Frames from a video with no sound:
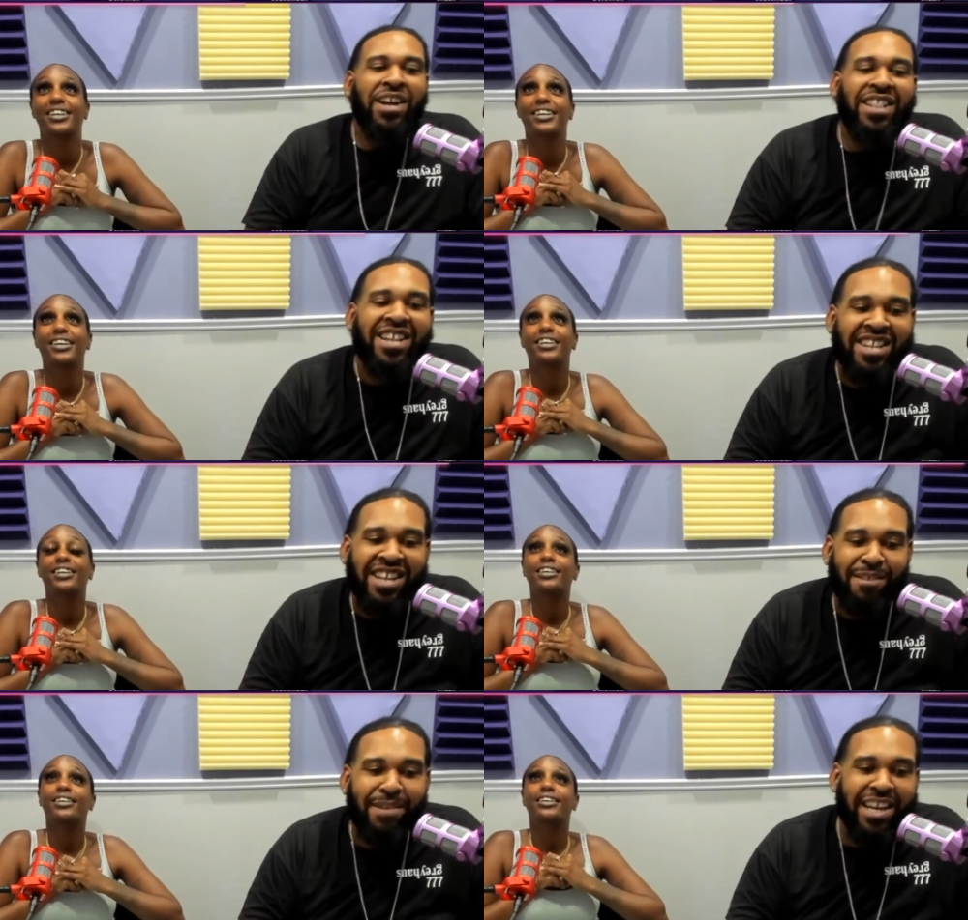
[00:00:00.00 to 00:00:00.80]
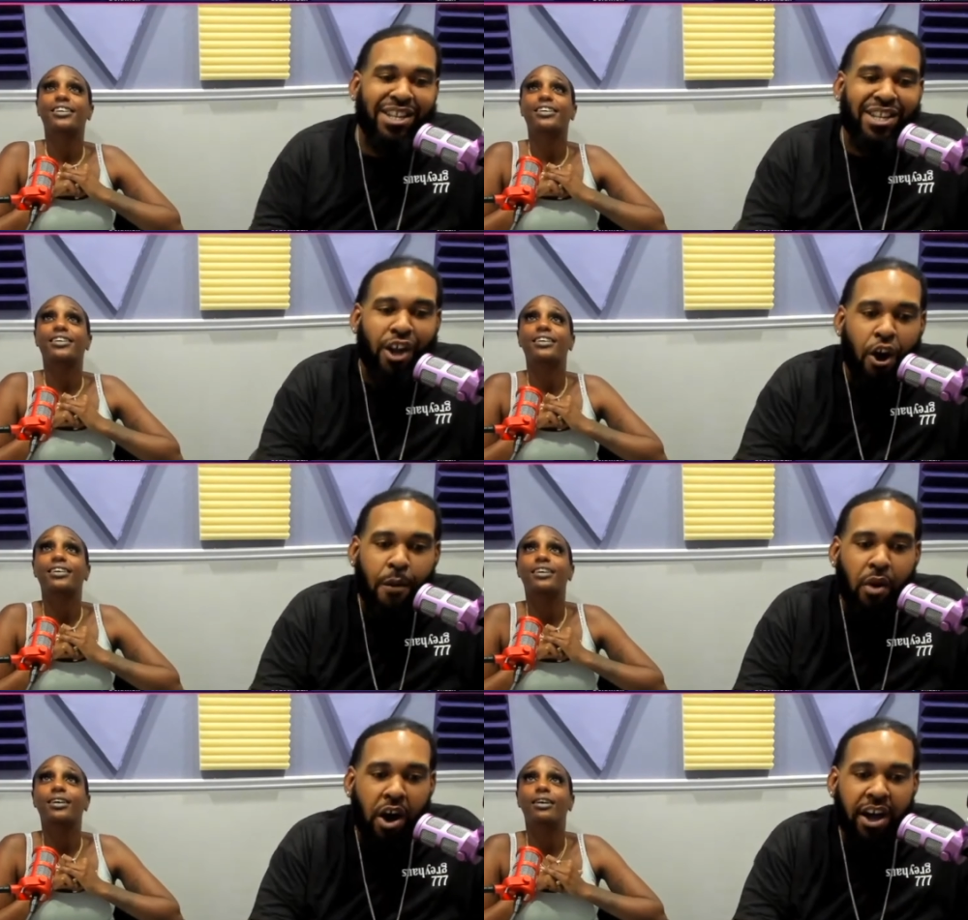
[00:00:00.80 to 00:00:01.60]
Speaker 1: Let's get it, man.
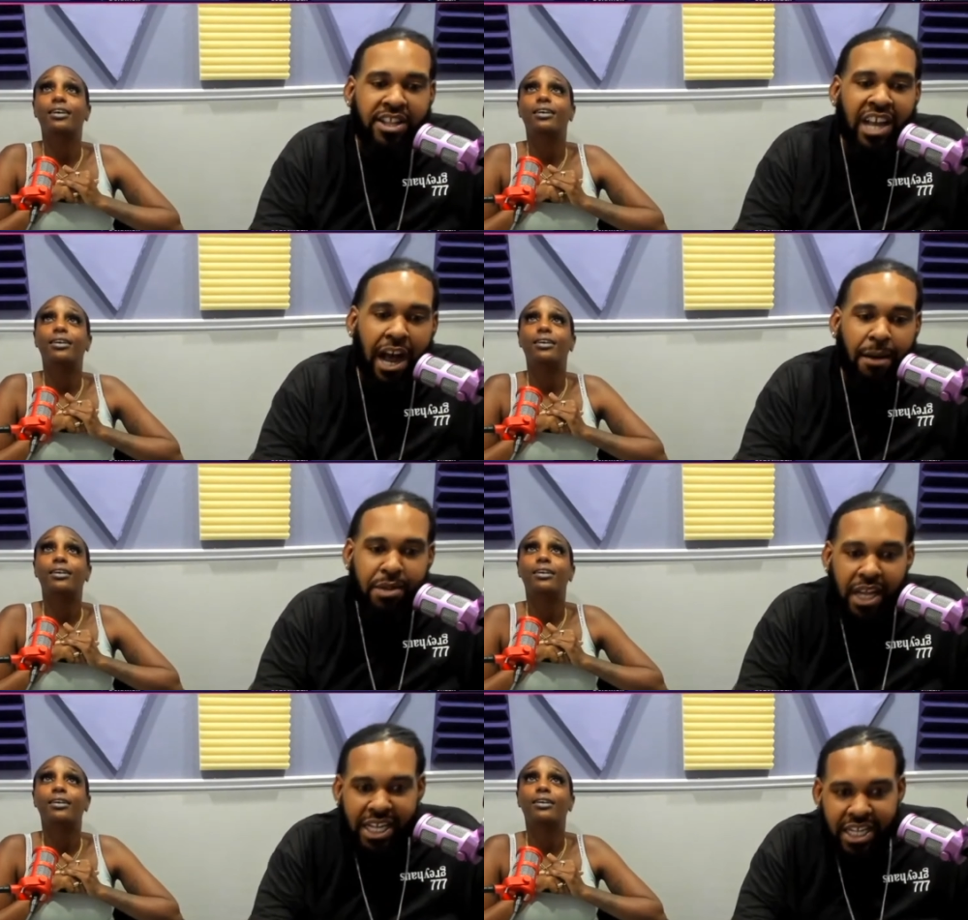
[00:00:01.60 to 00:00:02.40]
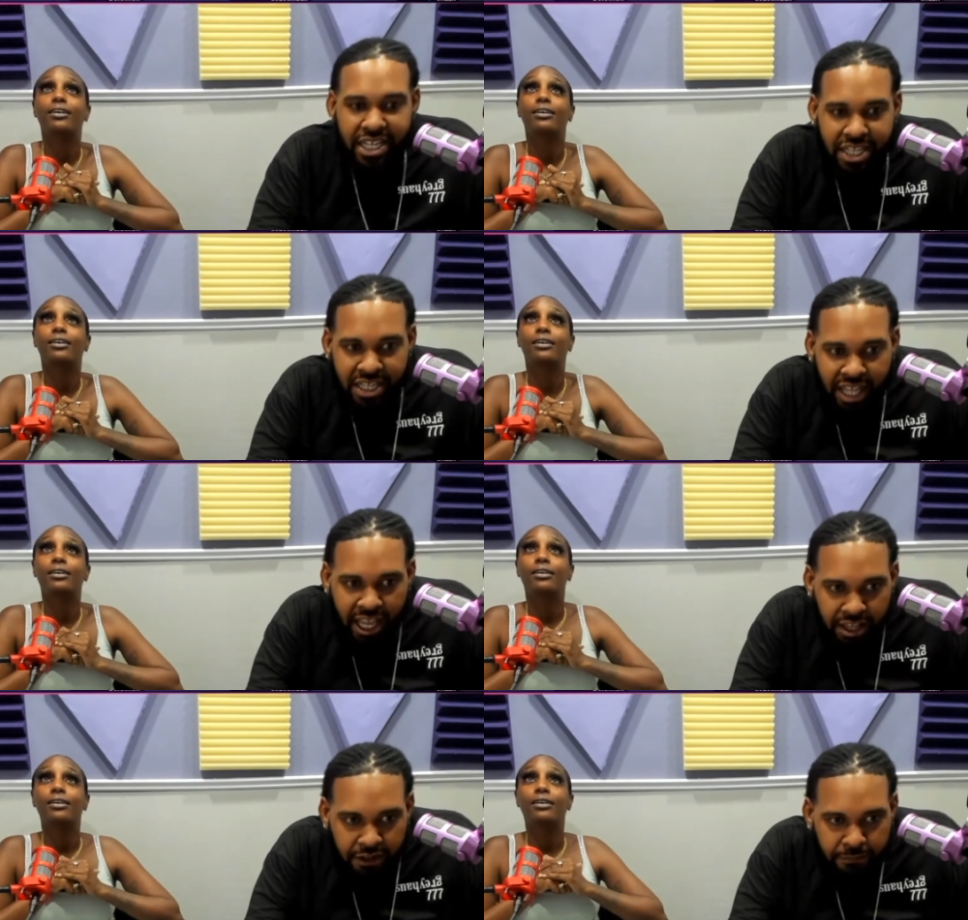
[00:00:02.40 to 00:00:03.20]
Stonebwoy top
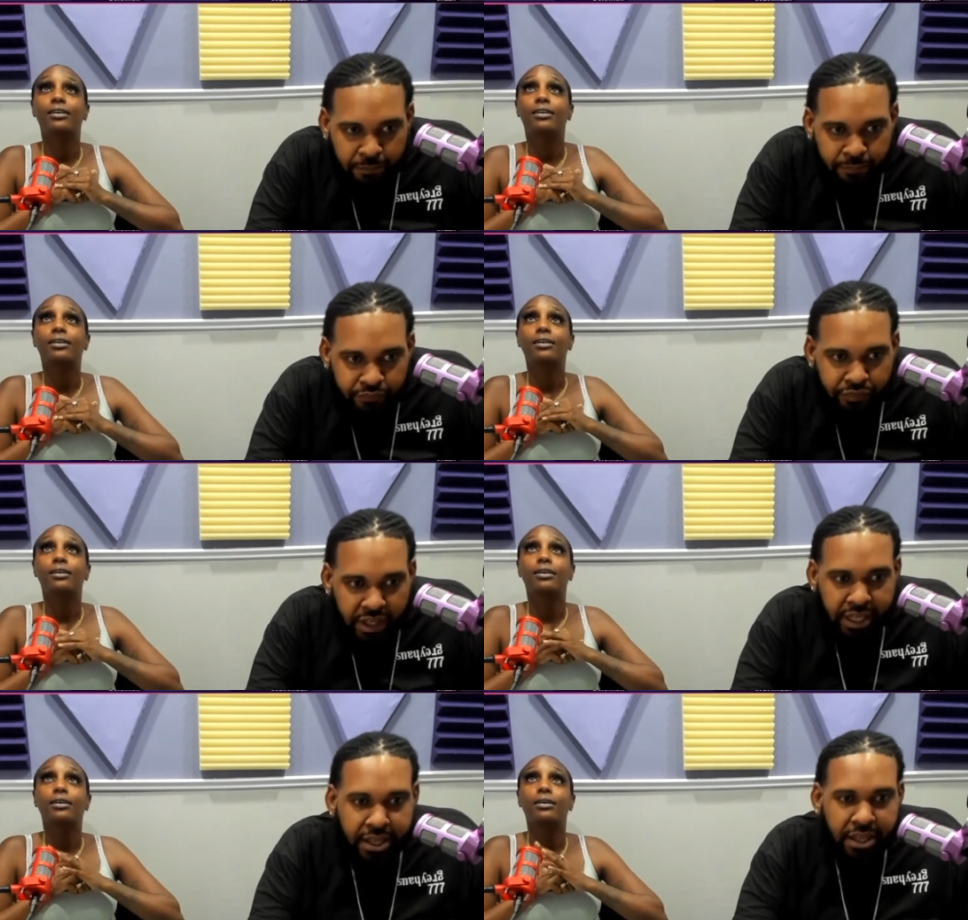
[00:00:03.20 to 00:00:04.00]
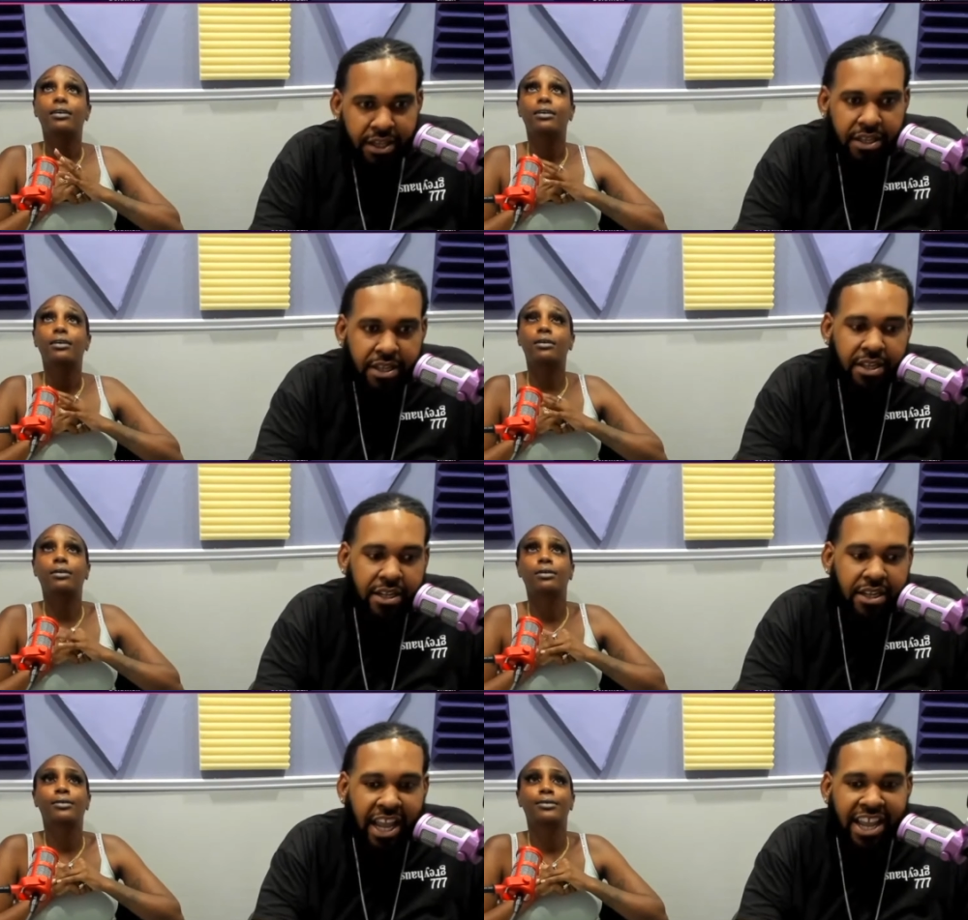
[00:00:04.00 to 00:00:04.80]
Skanka.
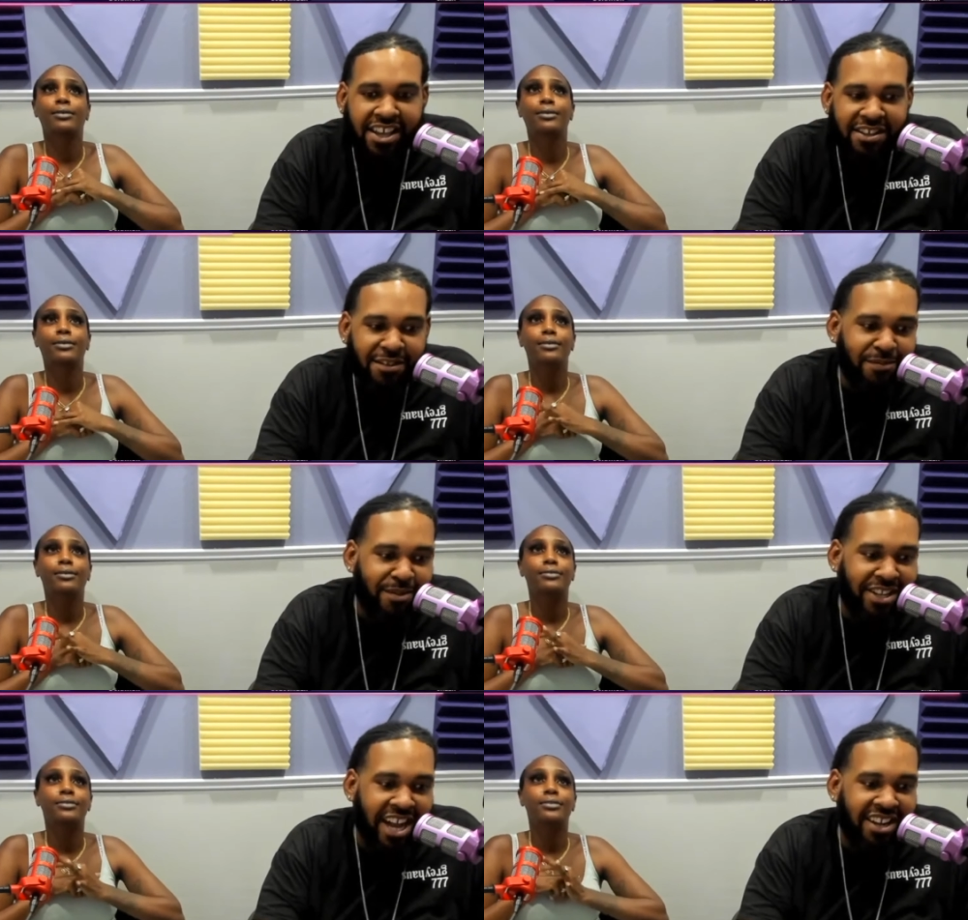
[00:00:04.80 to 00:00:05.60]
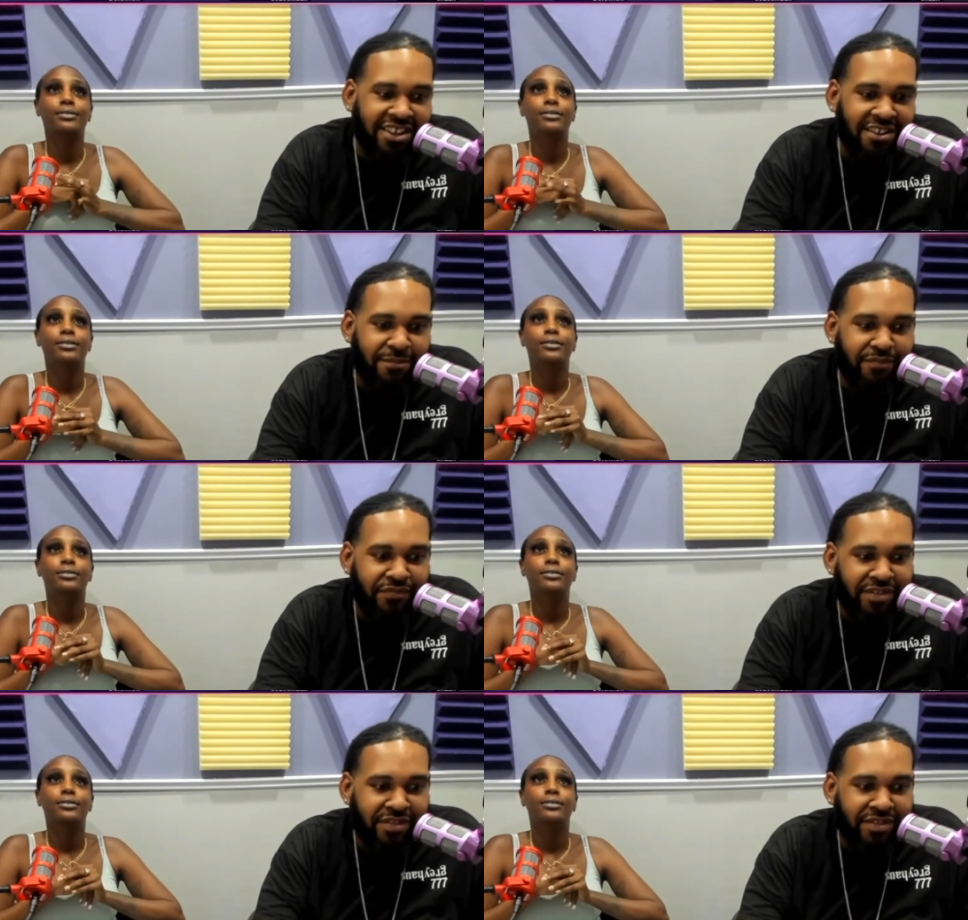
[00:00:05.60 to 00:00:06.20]
Skanker. Skanker.